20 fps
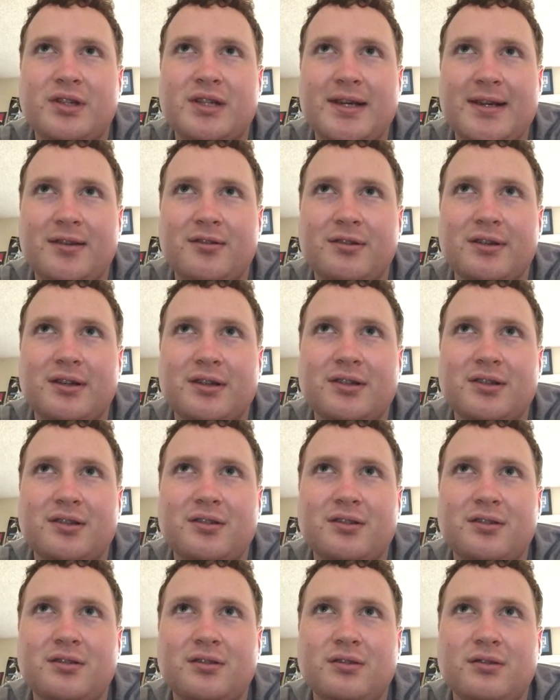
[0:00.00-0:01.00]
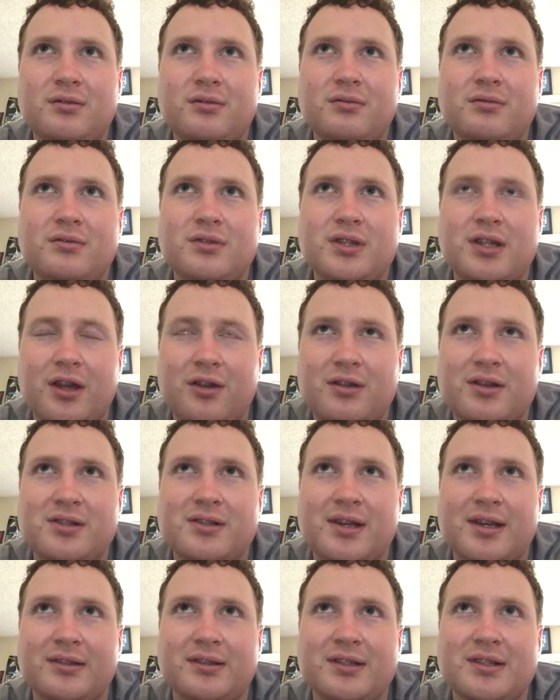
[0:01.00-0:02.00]
Darius. Darius
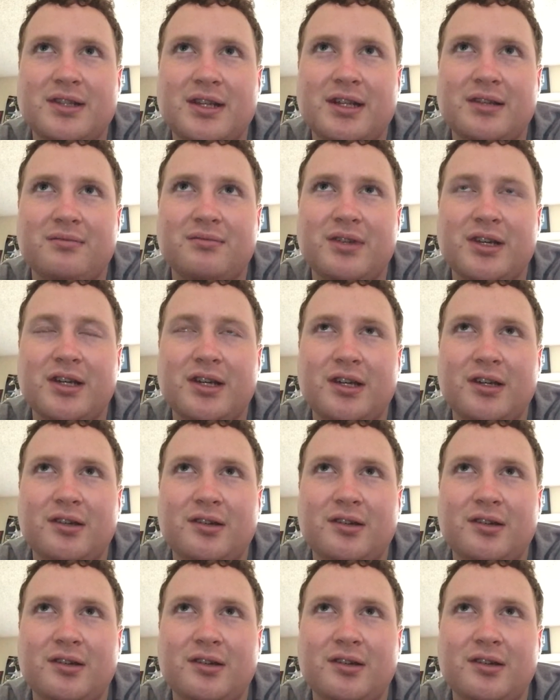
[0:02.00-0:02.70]
thought the same thing.